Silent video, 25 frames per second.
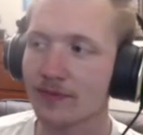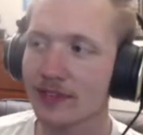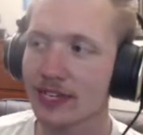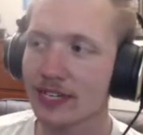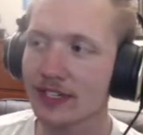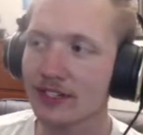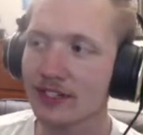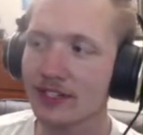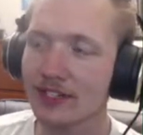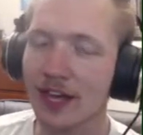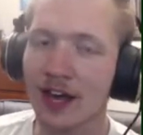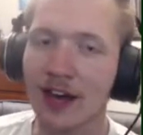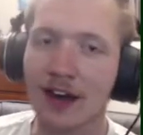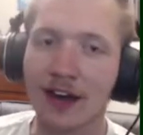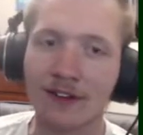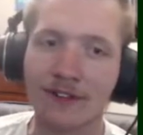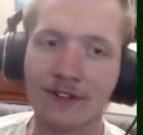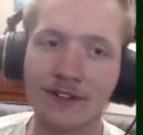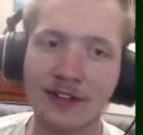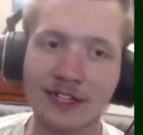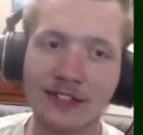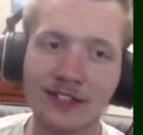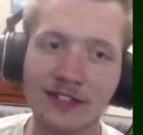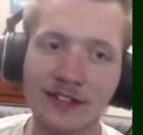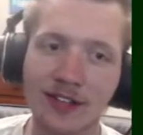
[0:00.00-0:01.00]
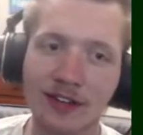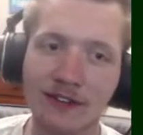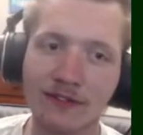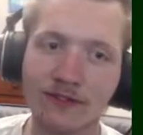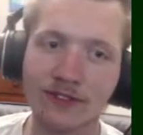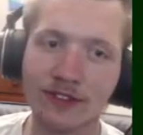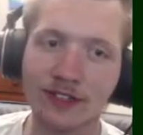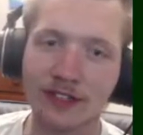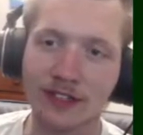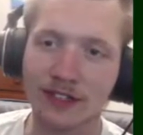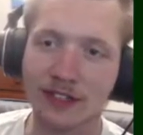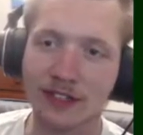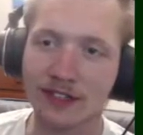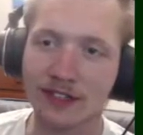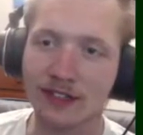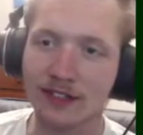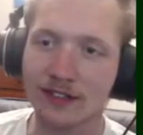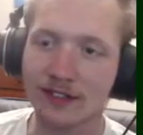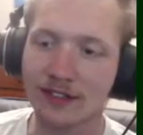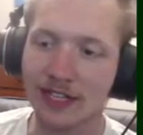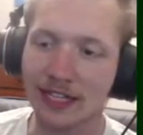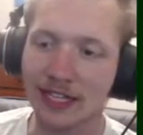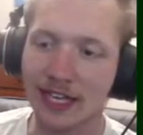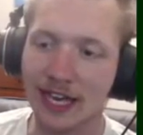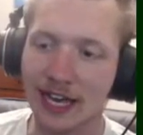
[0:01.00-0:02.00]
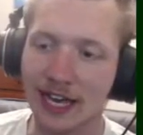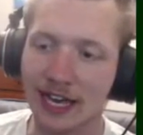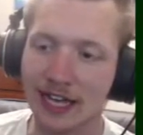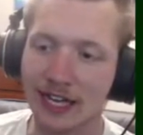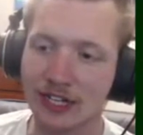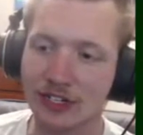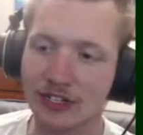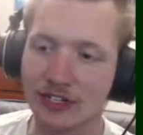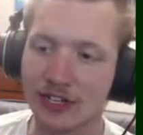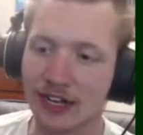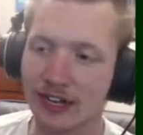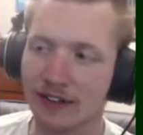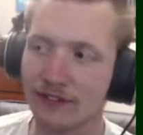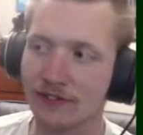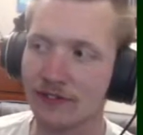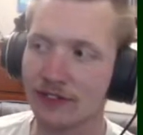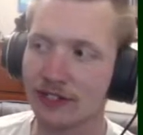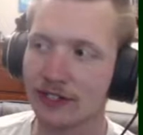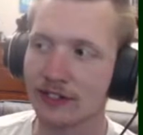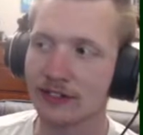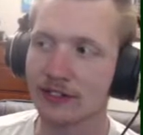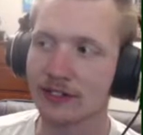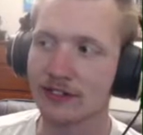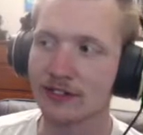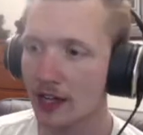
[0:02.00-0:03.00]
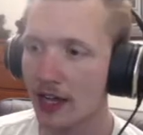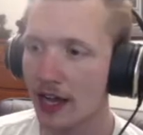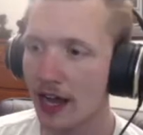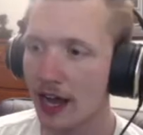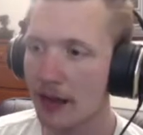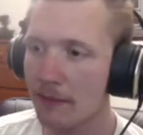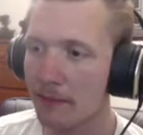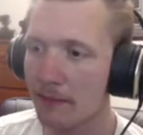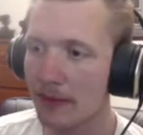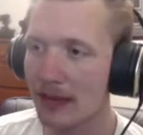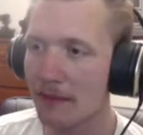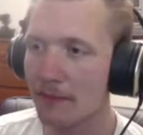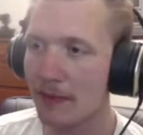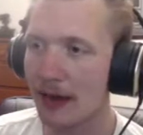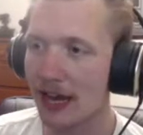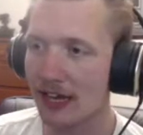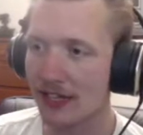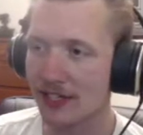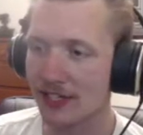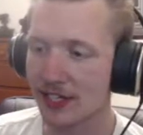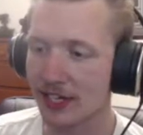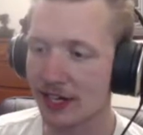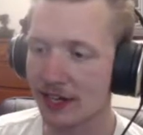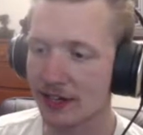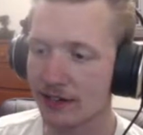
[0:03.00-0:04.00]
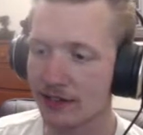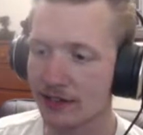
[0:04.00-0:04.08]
It's tough. It's tough to gauge, I feel. I may pass out.